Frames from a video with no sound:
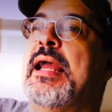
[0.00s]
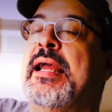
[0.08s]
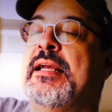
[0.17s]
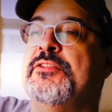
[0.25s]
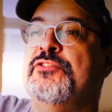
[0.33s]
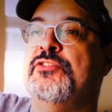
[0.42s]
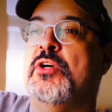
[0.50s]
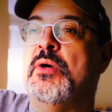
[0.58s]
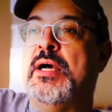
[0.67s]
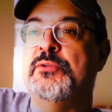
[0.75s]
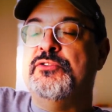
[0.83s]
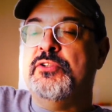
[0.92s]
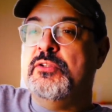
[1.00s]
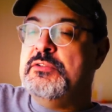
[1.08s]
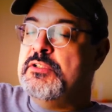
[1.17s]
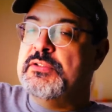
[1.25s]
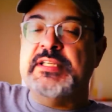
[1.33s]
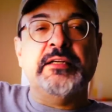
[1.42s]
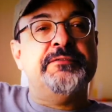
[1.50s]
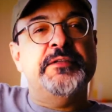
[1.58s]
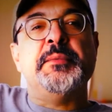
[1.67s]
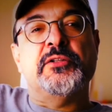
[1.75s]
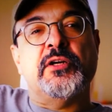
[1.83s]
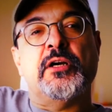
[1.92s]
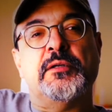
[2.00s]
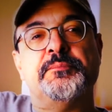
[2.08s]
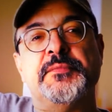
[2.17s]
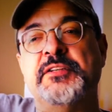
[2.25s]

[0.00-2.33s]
And so I was told, you know, get a female dog.